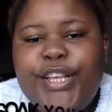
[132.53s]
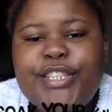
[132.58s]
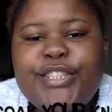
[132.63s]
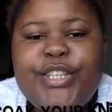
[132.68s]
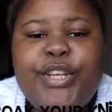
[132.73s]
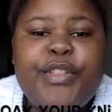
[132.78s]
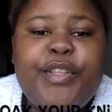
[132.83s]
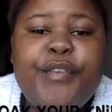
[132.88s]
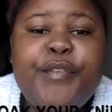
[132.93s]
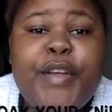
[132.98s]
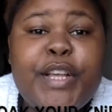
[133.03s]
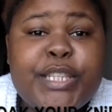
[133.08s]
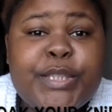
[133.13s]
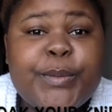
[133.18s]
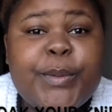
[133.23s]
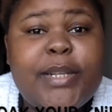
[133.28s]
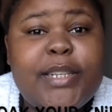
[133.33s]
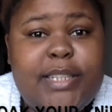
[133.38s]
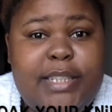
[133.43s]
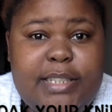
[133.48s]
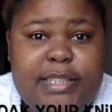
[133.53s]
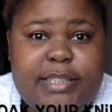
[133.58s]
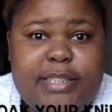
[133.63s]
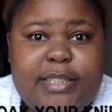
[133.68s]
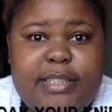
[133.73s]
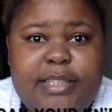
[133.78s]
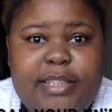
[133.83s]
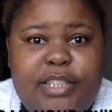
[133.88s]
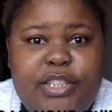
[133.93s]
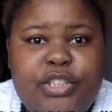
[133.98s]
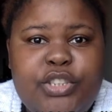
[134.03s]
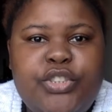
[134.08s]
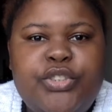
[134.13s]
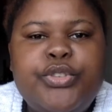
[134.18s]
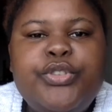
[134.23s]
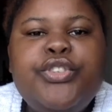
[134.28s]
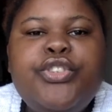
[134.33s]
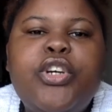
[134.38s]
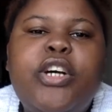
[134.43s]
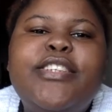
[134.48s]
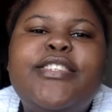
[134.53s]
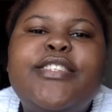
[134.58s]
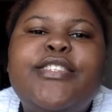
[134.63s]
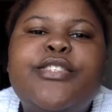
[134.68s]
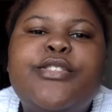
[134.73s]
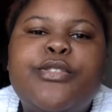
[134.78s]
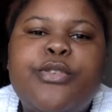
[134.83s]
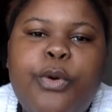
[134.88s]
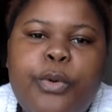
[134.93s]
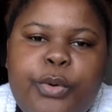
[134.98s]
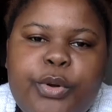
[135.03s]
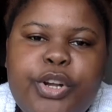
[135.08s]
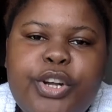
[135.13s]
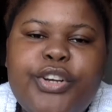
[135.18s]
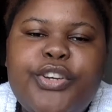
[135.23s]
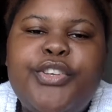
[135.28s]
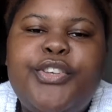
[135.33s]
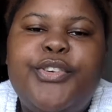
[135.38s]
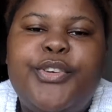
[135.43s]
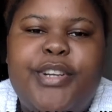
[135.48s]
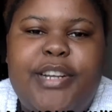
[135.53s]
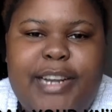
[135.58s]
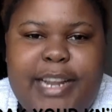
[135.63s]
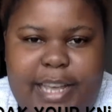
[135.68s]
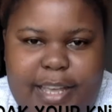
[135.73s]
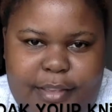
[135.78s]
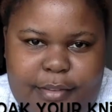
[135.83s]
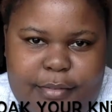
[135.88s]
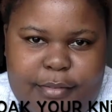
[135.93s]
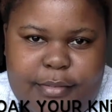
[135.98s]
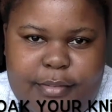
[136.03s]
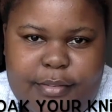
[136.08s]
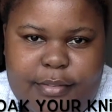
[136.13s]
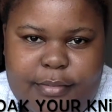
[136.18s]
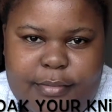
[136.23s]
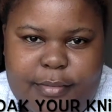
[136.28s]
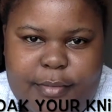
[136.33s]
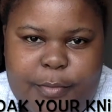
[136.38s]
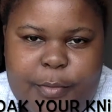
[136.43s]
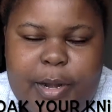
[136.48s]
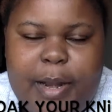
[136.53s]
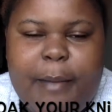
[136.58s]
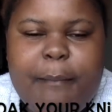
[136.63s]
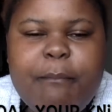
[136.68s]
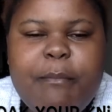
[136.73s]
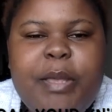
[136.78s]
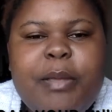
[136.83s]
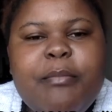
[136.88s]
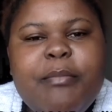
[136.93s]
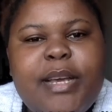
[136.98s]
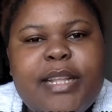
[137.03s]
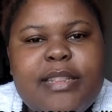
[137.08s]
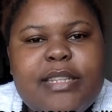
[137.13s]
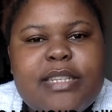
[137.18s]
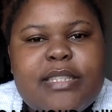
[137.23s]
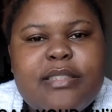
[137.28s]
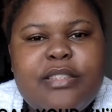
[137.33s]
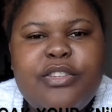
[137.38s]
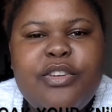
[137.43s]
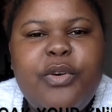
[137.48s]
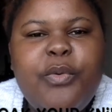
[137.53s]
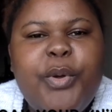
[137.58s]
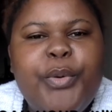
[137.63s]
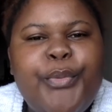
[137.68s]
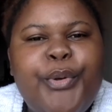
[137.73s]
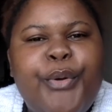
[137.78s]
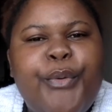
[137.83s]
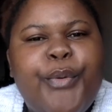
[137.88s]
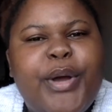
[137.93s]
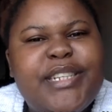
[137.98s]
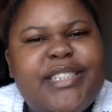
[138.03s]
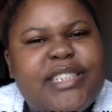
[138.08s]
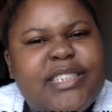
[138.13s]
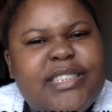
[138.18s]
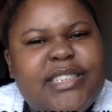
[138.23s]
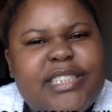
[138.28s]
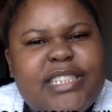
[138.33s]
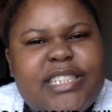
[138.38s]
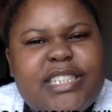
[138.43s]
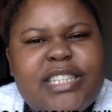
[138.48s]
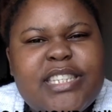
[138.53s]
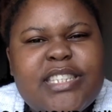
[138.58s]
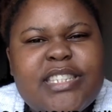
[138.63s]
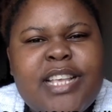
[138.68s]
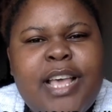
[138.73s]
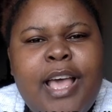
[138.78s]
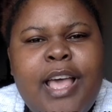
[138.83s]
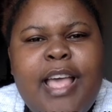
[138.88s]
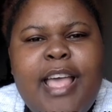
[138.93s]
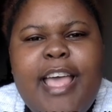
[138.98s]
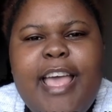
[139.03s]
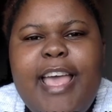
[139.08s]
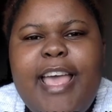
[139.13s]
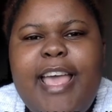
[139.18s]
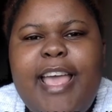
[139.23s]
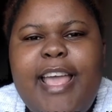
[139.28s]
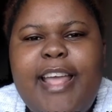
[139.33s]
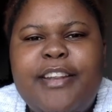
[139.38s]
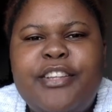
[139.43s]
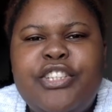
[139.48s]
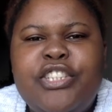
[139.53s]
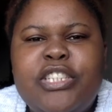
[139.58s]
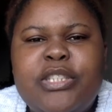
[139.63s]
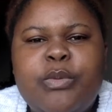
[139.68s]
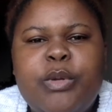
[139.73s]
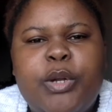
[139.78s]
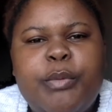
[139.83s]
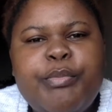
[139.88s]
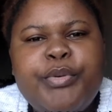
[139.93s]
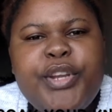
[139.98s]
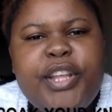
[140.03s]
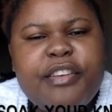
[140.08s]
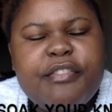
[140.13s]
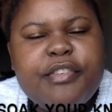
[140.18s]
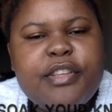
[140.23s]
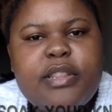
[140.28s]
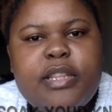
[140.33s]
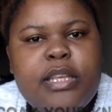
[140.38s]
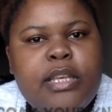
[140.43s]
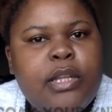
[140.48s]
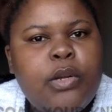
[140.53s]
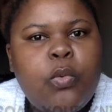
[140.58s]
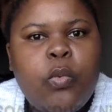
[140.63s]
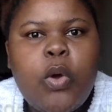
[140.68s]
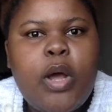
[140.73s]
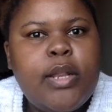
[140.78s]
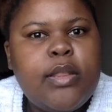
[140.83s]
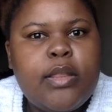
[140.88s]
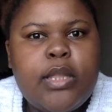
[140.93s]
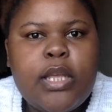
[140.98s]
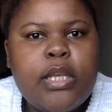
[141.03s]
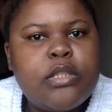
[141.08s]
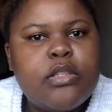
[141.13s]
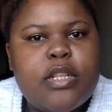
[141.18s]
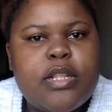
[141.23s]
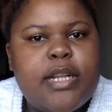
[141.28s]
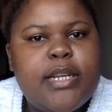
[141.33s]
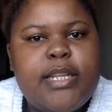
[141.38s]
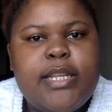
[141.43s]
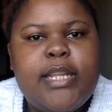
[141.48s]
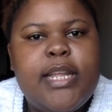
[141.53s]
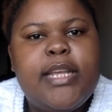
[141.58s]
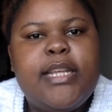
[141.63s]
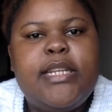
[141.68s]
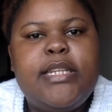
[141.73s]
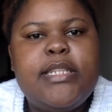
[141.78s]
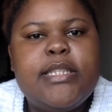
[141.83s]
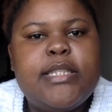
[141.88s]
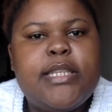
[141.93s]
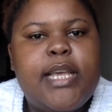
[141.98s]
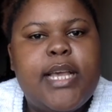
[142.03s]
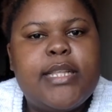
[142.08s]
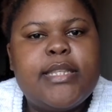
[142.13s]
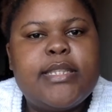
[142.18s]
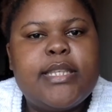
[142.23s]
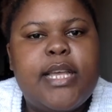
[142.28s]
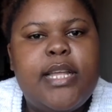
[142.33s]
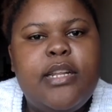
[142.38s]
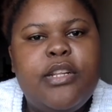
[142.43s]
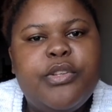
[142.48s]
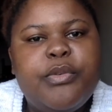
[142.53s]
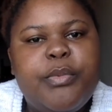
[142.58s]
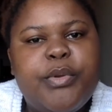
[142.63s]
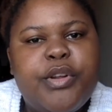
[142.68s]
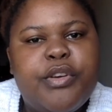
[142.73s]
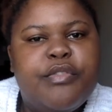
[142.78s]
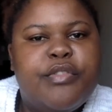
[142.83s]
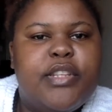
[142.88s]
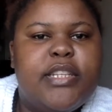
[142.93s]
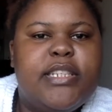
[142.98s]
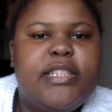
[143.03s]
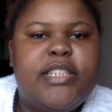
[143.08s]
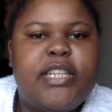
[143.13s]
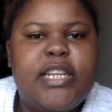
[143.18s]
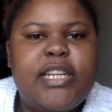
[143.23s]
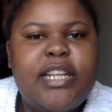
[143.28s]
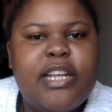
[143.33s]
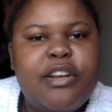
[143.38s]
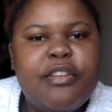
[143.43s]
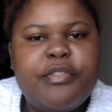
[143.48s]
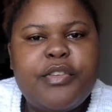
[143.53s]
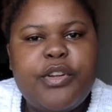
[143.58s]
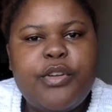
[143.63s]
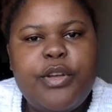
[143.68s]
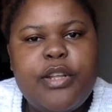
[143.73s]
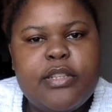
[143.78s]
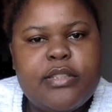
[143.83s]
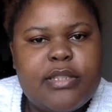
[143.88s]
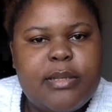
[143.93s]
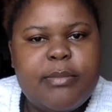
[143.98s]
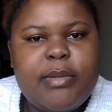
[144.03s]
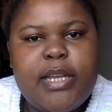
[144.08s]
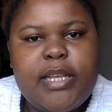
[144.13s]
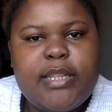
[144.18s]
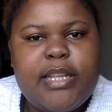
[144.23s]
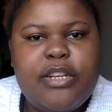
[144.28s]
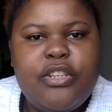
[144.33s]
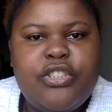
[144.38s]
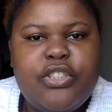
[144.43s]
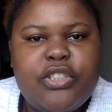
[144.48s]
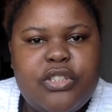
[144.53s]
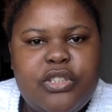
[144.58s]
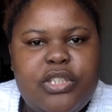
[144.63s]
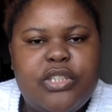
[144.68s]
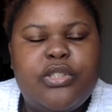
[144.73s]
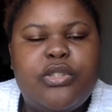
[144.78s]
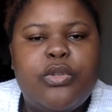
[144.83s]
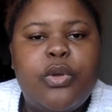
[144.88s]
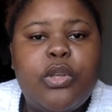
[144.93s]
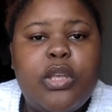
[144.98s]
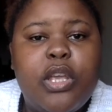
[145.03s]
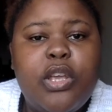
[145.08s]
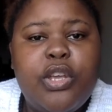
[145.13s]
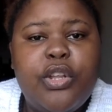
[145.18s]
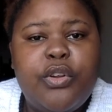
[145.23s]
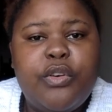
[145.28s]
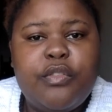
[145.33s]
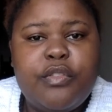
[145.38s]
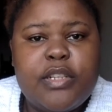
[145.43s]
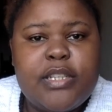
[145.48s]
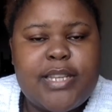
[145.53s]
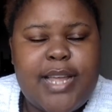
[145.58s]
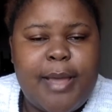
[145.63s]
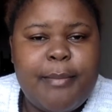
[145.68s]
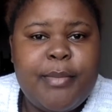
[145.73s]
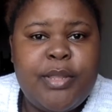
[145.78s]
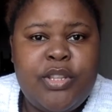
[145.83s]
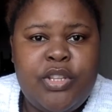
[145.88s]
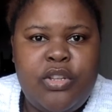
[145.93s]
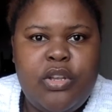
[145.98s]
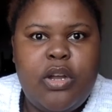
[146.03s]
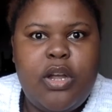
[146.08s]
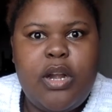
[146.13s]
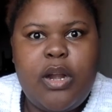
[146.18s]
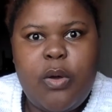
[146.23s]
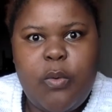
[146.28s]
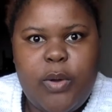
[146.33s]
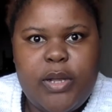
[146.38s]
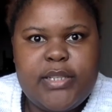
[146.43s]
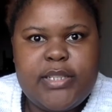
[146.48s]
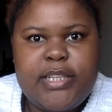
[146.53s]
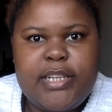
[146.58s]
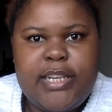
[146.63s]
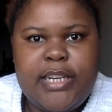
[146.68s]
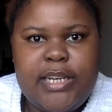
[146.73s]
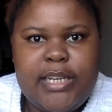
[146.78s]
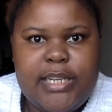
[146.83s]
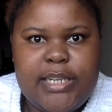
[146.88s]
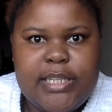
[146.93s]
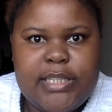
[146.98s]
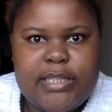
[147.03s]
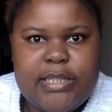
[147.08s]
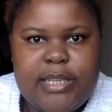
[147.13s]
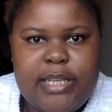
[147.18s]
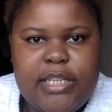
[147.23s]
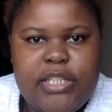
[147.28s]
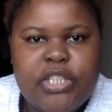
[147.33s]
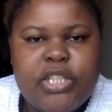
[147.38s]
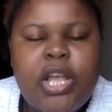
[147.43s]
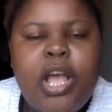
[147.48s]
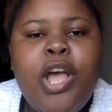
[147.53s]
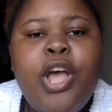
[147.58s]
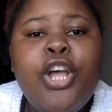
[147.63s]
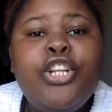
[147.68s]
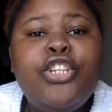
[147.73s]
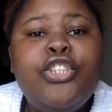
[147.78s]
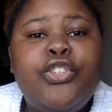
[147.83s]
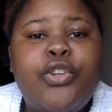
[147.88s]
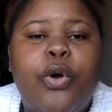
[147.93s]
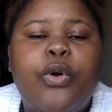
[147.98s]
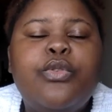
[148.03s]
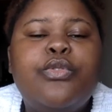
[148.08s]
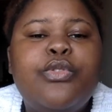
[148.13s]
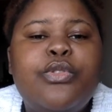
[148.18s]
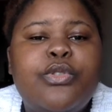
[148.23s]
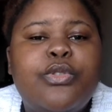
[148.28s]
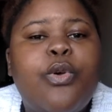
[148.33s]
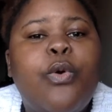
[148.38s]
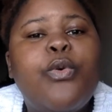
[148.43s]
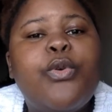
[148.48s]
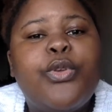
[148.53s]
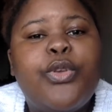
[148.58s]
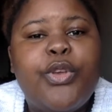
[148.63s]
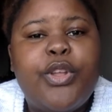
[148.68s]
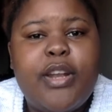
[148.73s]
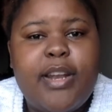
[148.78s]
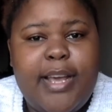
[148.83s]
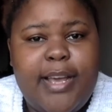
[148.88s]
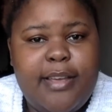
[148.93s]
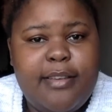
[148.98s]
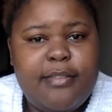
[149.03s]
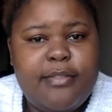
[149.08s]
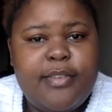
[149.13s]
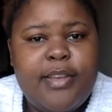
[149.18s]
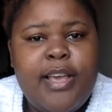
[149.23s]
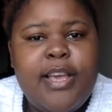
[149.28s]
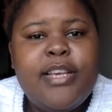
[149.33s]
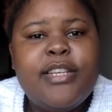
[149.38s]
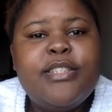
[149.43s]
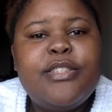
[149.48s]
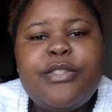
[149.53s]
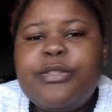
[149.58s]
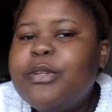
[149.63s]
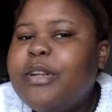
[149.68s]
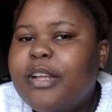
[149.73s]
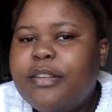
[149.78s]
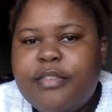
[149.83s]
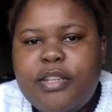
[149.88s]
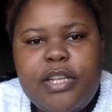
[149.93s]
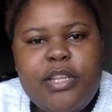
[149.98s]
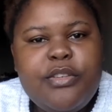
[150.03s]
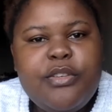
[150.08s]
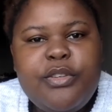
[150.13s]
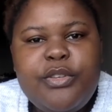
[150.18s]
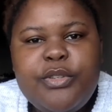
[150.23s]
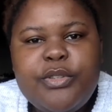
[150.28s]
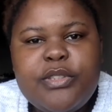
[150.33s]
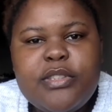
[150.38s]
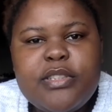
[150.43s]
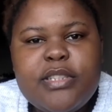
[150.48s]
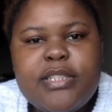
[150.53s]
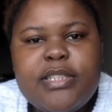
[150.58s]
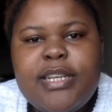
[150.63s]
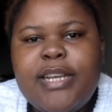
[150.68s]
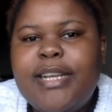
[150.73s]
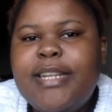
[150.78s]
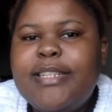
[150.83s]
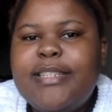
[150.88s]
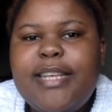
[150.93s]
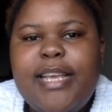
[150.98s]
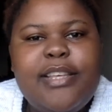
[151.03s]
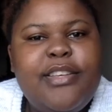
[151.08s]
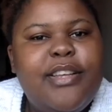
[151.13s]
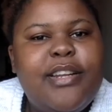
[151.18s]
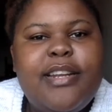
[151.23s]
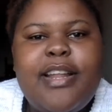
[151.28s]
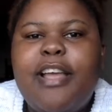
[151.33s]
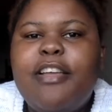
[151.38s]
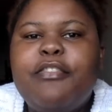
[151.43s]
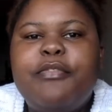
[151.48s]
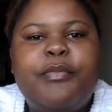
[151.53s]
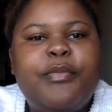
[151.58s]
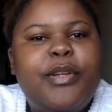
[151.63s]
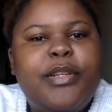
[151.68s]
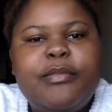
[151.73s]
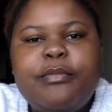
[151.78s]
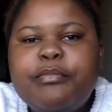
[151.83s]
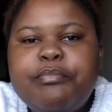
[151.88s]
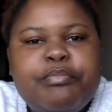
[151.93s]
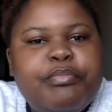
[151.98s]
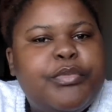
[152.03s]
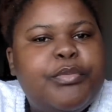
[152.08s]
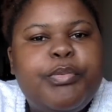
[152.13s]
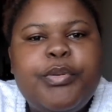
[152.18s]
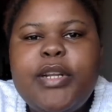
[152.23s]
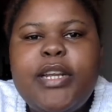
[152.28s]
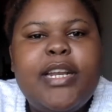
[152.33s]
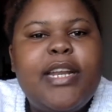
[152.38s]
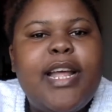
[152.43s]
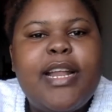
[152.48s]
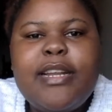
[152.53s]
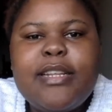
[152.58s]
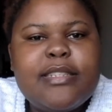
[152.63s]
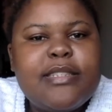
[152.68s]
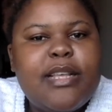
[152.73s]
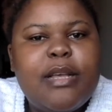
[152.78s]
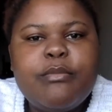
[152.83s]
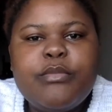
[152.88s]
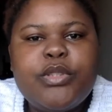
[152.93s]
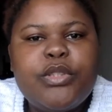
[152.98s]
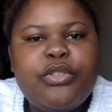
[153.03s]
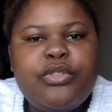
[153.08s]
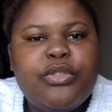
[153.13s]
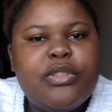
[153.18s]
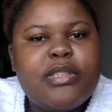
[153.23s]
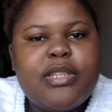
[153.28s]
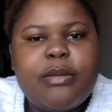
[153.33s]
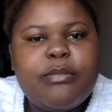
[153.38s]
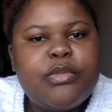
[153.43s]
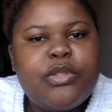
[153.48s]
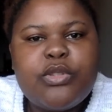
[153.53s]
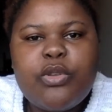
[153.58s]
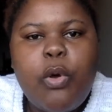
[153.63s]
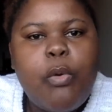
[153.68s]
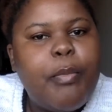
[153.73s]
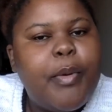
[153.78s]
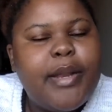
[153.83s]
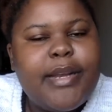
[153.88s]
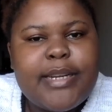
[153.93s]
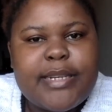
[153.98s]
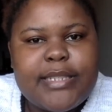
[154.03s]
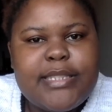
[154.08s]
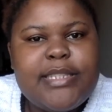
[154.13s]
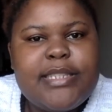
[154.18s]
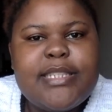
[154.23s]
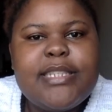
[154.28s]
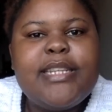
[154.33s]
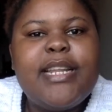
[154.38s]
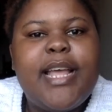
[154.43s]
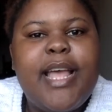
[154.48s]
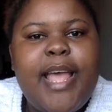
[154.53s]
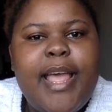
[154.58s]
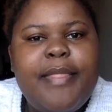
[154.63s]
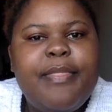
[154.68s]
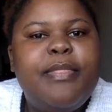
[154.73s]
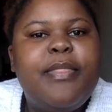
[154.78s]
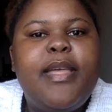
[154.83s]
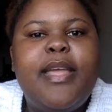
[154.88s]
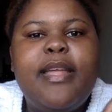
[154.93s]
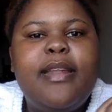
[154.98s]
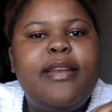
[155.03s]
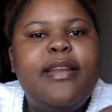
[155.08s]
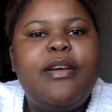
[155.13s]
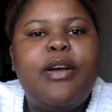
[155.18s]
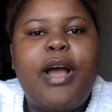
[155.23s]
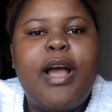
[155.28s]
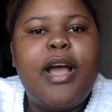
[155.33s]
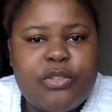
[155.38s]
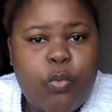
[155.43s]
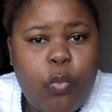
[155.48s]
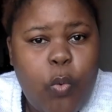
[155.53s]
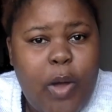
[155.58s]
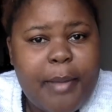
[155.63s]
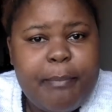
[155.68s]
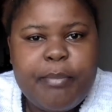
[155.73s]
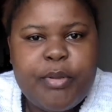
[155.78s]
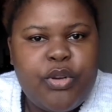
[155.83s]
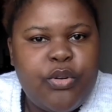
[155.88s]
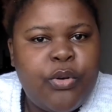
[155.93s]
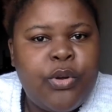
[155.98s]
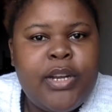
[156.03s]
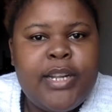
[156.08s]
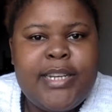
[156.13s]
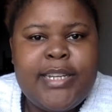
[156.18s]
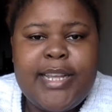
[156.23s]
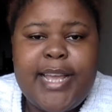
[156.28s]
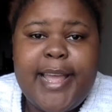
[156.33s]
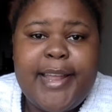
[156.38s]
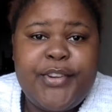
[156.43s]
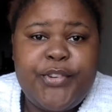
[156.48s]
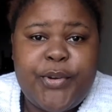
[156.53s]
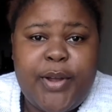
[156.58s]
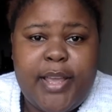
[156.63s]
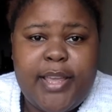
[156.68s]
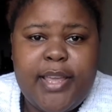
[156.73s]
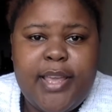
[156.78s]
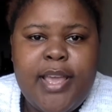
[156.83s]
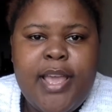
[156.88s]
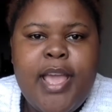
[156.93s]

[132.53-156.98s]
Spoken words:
So the first one is, do not soak your knife. What I mean by this, you know when we're washing dishes and you just want to put everything in one thing so that it at least gets a little bit of the dirt out of it or something like that, and you're just soaking it over time and then you're gonna wash it at a later stage. Don't soak your knife. Soon after you use it, take your knife, put it under use some soap and rinse it, and then wipe it or let it air dry.